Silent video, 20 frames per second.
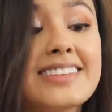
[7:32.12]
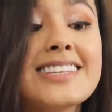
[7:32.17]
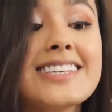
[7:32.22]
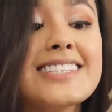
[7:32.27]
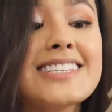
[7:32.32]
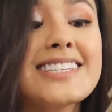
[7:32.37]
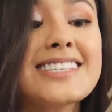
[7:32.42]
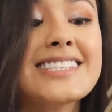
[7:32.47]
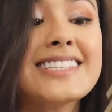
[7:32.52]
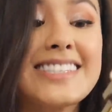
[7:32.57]

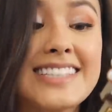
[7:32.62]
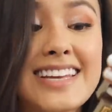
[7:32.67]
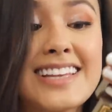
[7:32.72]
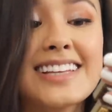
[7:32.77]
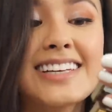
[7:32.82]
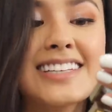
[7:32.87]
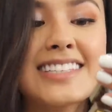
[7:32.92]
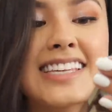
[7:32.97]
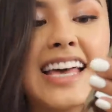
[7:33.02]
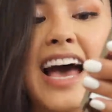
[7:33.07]
This is
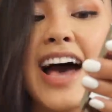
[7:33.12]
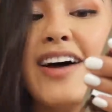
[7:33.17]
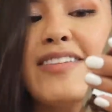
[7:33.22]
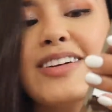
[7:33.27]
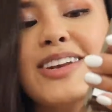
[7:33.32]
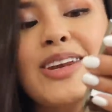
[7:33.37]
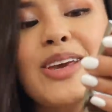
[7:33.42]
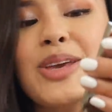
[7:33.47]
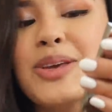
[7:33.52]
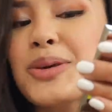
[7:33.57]
Stila's
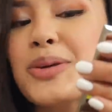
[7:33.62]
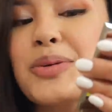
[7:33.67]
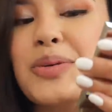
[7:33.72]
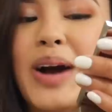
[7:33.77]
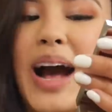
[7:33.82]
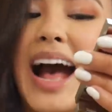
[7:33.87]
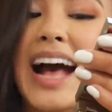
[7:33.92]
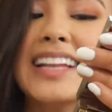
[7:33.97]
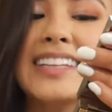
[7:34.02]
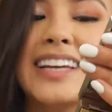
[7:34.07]
Heaven Hue
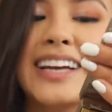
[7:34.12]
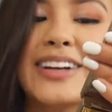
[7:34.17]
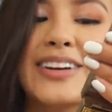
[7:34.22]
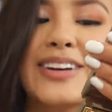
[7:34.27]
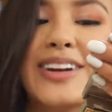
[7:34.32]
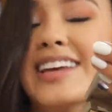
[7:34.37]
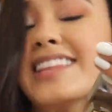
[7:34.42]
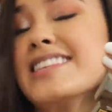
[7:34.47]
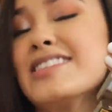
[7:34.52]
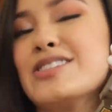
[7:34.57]

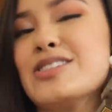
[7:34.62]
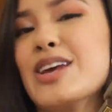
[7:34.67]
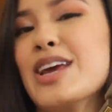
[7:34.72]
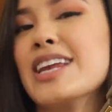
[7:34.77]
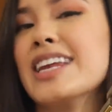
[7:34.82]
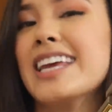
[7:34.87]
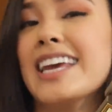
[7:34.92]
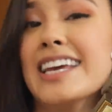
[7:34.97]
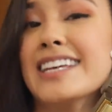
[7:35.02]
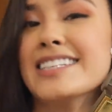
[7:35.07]
Highlighter in the
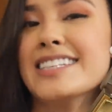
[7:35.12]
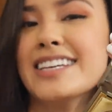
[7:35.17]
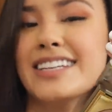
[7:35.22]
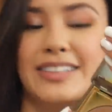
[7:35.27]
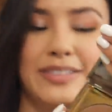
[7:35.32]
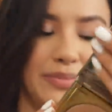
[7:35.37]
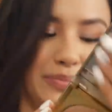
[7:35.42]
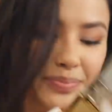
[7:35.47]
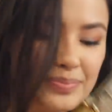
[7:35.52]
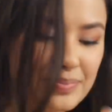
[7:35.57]
shade
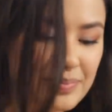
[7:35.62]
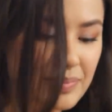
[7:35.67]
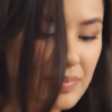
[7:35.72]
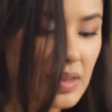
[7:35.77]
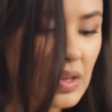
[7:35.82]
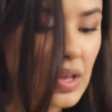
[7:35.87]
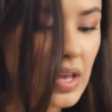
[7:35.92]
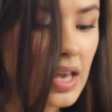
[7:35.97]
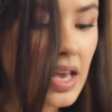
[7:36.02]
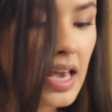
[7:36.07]
Kitten.
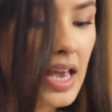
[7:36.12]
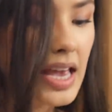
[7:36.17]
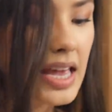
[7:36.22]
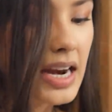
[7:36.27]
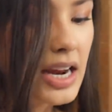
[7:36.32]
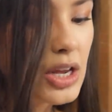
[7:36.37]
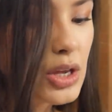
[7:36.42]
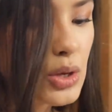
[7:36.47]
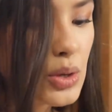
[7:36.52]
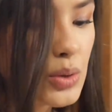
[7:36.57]
And
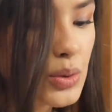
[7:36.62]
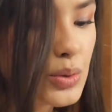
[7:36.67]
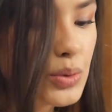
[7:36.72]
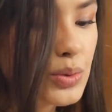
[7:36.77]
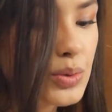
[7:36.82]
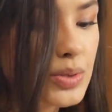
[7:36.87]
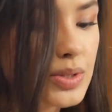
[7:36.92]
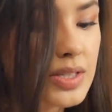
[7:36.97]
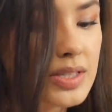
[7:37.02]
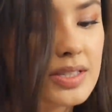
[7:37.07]
I
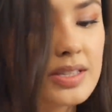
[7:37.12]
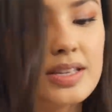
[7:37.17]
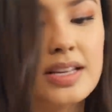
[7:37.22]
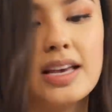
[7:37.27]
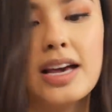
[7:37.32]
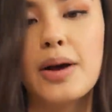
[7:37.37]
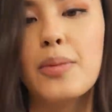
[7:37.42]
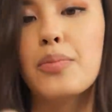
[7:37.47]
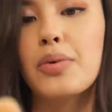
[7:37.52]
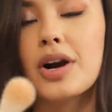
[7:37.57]
use
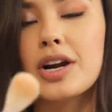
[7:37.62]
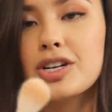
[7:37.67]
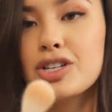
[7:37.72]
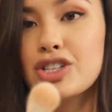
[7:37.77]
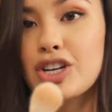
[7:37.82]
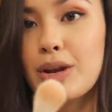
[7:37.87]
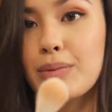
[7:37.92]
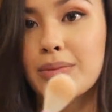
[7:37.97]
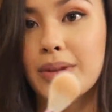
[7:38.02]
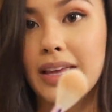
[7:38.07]
a brush
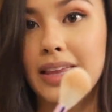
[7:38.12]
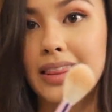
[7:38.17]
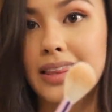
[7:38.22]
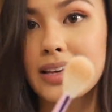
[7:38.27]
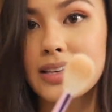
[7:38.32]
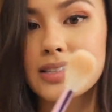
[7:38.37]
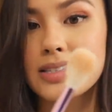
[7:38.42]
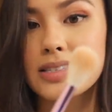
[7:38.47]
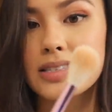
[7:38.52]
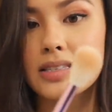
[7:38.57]
shaped like
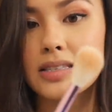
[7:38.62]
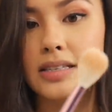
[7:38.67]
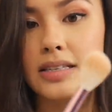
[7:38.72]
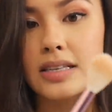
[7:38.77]
this.